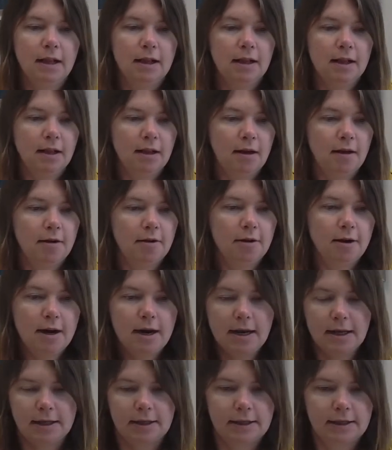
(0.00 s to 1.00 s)
All
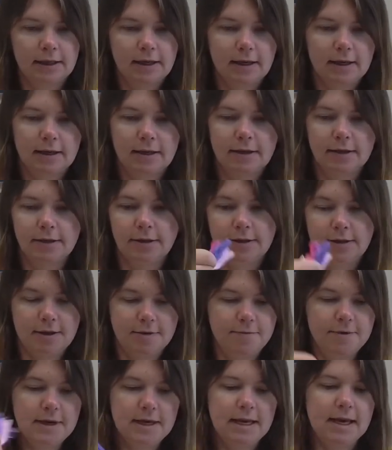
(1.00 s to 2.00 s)
right, So then
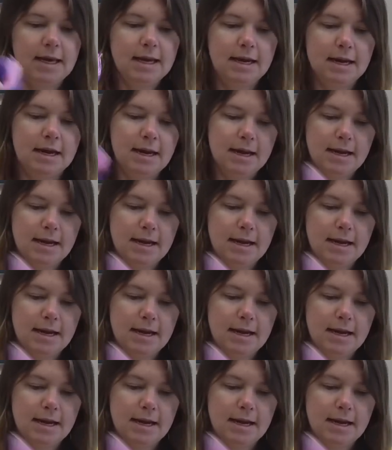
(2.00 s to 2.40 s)
we can